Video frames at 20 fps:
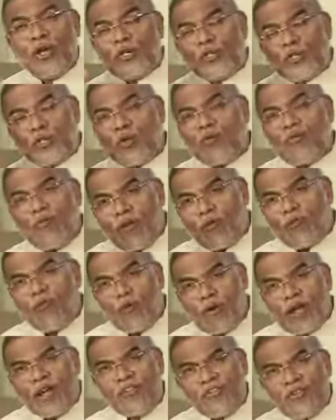So for
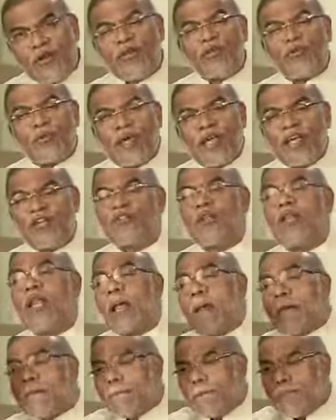vocational education,
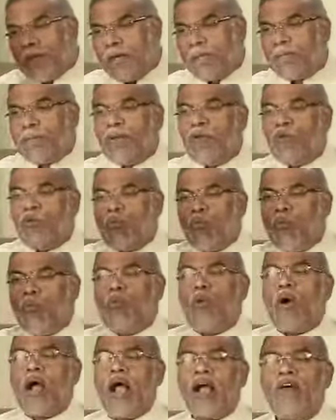people
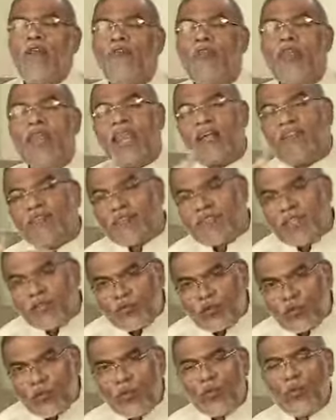who have left the
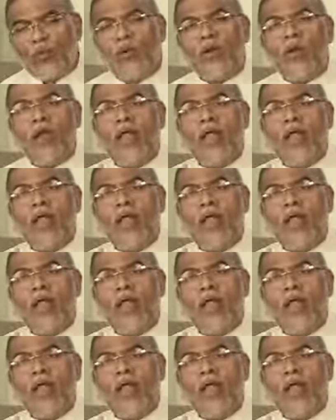school